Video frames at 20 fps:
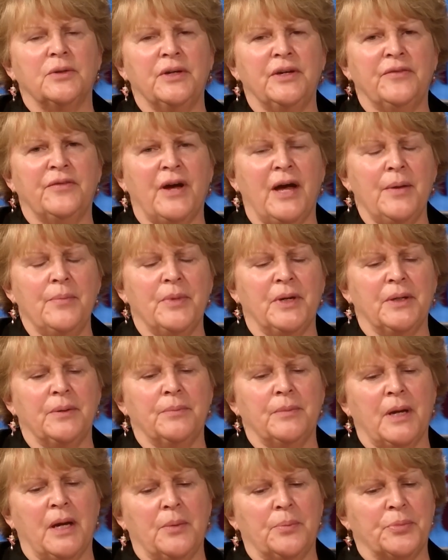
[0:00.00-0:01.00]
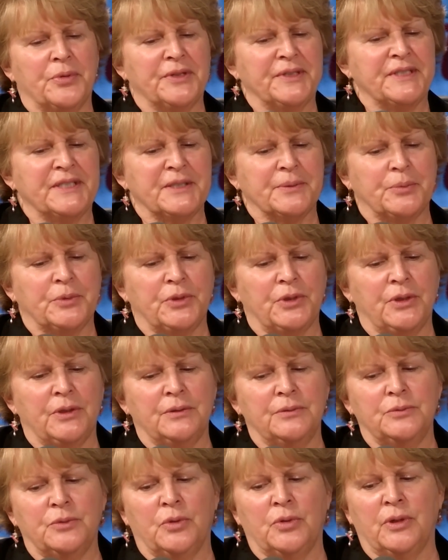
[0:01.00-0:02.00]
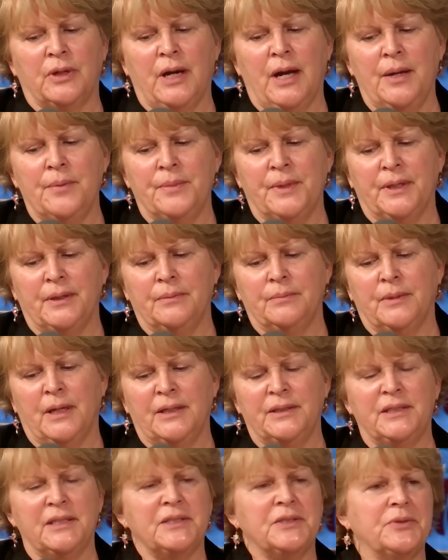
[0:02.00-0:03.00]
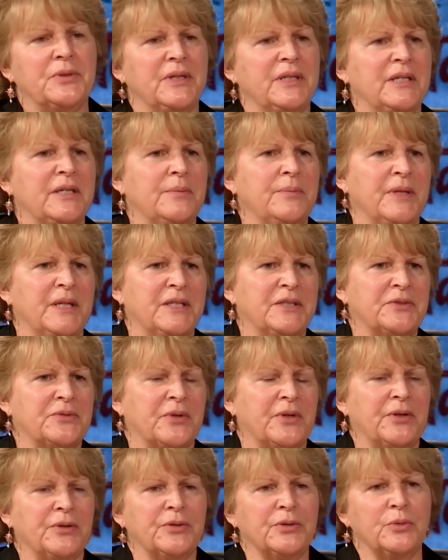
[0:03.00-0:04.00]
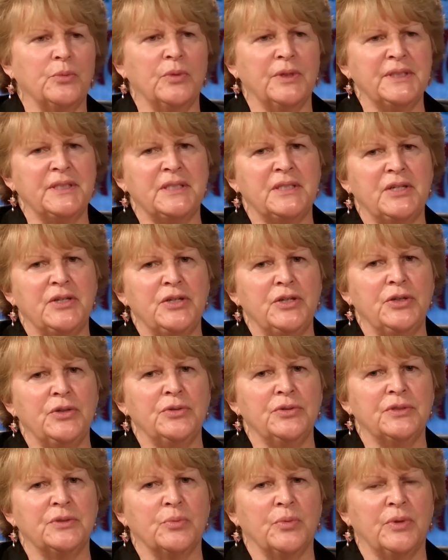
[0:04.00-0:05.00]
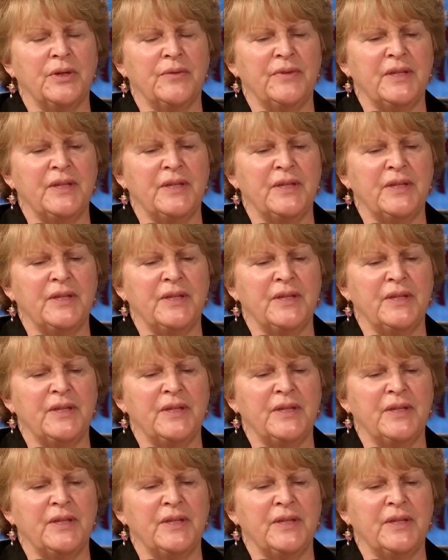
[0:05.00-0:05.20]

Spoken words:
if I'm a principal or I'm a district administrator who wants to use one of